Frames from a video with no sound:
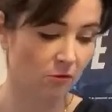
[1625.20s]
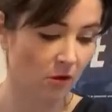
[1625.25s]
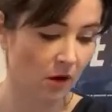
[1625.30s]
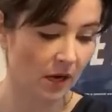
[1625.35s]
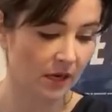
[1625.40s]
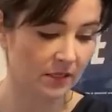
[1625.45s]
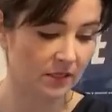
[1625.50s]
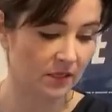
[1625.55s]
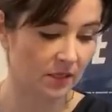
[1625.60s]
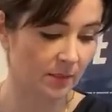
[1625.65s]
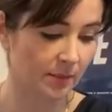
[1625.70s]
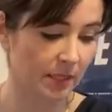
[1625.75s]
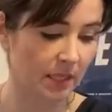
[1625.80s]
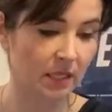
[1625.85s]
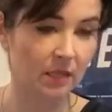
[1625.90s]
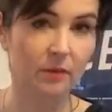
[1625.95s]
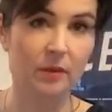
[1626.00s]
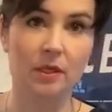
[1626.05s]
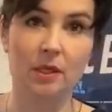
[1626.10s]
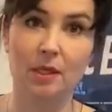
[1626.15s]
right at the
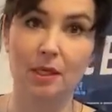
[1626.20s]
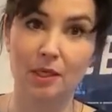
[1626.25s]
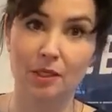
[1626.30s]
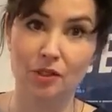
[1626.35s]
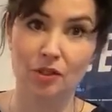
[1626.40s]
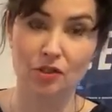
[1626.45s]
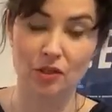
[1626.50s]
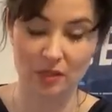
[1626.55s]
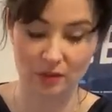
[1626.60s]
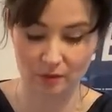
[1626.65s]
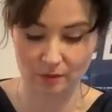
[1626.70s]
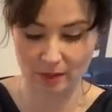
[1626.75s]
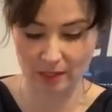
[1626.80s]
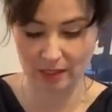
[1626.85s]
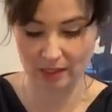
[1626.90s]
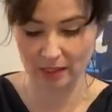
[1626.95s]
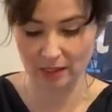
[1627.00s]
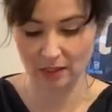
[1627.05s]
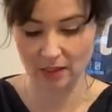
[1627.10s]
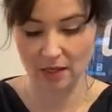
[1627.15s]
beginning when you learn to
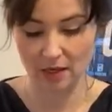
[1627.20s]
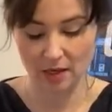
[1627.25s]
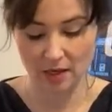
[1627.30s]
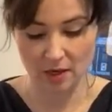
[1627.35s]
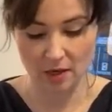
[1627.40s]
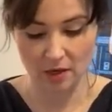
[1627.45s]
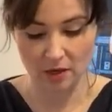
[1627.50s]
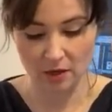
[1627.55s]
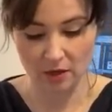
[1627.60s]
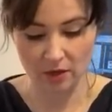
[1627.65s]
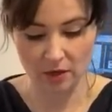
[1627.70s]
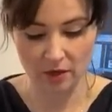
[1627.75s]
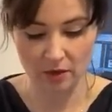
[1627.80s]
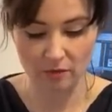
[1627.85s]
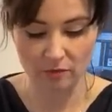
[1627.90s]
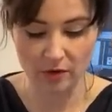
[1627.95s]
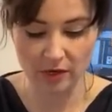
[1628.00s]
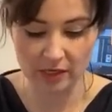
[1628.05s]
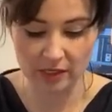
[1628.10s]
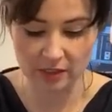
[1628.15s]
dressmaking, you know, you
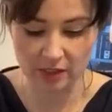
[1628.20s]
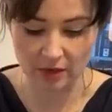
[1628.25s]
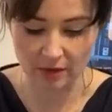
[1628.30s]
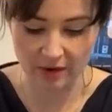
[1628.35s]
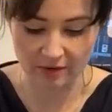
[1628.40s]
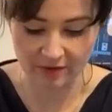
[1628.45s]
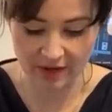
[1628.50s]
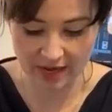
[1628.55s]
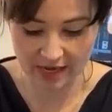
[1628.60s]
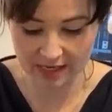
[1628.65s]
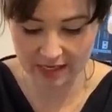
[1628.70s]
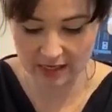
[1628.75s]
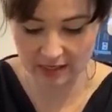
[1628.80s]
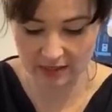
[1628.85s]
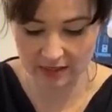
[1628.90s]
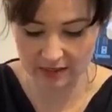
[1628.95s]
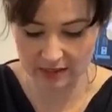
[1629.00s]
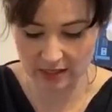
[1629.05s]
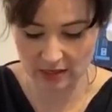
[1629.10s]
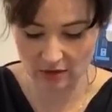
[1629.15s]
really don't have any
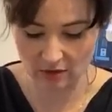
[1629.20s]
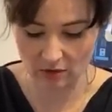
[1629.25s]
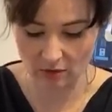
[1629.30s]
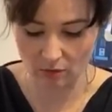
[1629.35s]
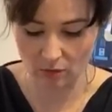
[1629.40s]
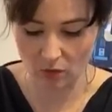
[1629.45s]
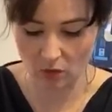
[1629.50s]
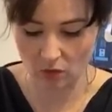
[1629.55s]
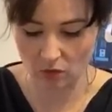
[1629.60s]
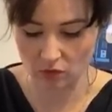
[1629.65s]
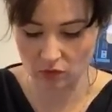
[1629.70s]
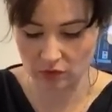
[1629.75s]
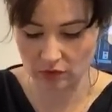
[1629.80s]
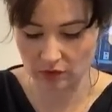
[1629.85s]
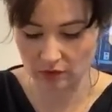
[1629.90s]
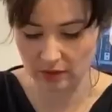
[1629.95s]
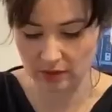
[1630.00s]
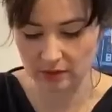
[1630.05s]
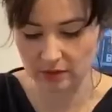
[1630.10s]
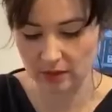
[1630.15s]
idea on what order
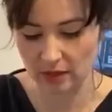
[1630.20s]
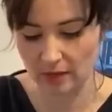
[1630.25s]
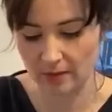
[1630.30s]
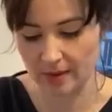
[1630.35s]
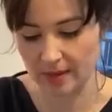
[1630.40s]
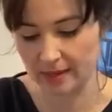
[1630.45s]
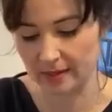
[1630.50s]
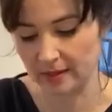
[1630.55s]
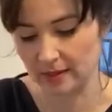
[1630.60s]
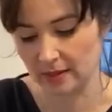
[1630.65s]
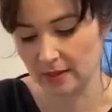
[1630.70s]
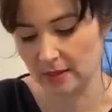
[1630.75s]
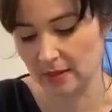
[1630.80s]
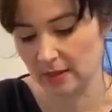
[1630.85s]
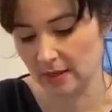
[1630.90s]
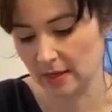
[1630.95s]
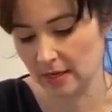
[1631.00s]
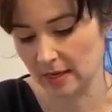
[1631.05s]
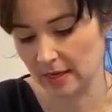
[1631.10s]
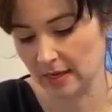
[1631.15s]
things go in.
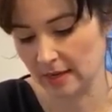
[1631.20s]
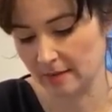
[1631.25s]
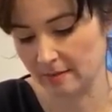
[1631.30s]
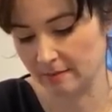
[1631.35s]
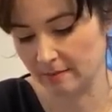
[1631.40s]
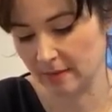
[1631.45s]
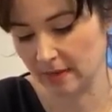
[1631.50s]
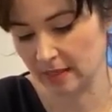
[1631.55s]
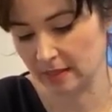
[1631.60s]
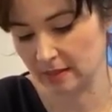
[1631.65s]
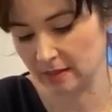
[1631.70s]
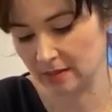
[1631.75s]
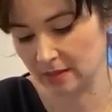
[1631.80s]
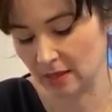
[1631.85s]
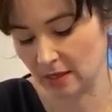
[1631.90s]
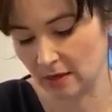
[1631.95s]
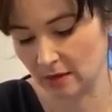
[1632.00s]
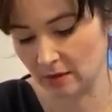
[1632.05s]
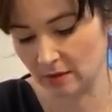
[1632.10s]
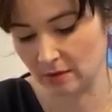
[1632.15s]
Um, and
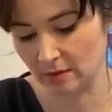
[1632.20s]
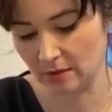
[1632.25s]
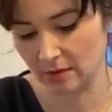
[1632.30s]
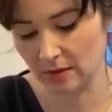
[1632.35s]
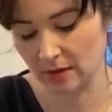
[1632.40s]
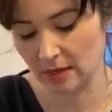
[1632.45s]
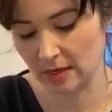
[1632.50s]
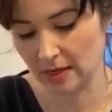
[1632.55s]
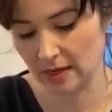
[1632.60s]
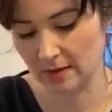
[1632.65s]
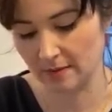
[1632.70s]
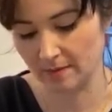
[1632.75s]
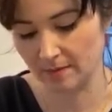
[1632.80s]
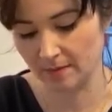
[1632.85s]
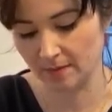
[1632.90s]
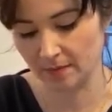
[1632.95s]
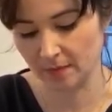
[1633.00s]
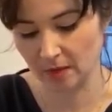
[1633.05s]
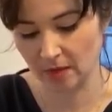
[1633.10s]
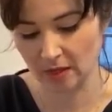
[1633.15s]
so um,
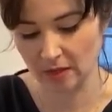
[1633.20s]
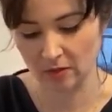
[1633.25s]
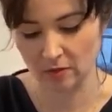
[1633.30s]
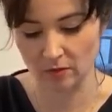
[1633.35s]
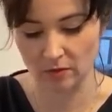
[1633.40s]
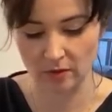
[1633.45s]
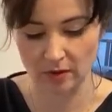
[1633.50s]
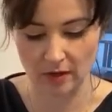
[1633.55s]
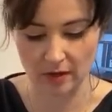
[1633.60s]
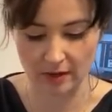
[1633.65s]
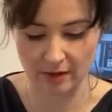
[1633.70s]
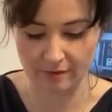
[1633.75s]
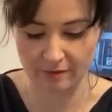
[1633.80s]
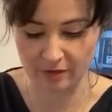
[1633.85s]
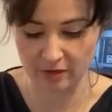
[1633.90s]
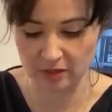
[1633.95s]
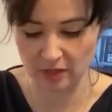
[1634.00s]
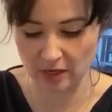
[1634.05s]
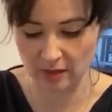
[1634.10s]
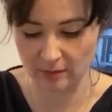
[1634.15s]
I thought that I, every
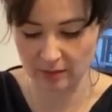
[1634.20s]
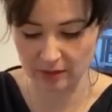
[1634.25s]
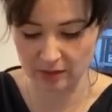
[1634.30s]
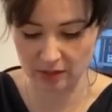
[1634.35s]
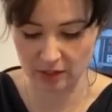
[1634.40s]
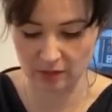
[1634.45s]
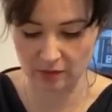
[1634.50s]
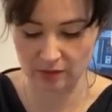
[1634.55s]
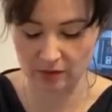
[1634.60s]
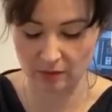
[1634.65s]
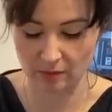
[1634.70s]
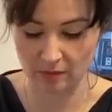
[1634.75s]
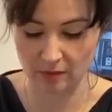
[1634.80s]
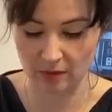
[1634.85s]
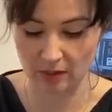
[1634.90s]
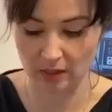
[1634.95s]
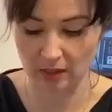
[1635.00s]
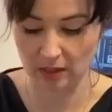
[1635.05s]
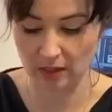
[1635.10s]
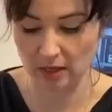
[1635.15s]
time I sew
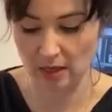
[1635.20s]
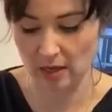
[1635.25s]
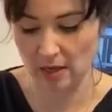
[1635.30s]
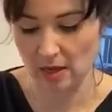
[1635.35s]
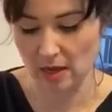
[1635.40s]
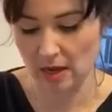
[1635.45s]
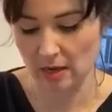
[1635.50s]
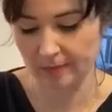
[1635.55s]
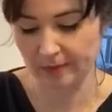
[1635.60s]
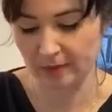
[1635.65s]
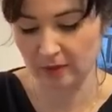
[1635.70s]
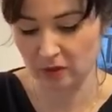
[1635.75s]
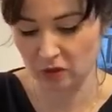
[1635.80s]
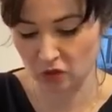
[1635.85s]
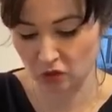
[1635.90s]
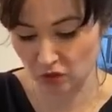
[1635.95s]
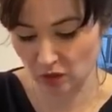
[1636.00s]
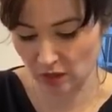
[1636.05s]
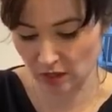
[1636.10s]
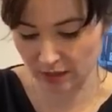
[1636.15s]
something, I'm going to
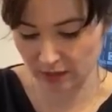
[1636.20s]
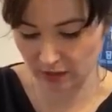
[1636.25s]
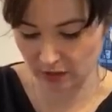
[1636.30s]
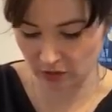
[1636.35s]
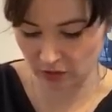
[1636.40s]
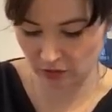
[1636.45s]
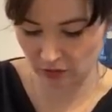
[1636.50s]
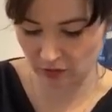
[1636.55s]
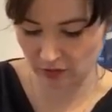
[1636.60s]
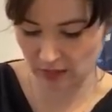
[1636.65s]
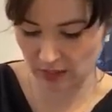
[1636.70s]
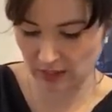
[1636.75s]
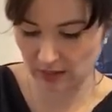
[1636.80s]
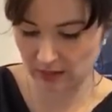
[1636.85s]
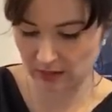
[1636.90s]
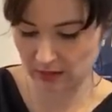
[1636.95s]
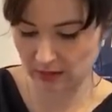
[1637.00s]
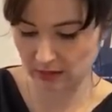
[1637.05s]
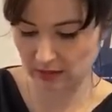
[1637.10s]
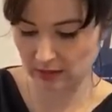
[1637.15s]
try and do that.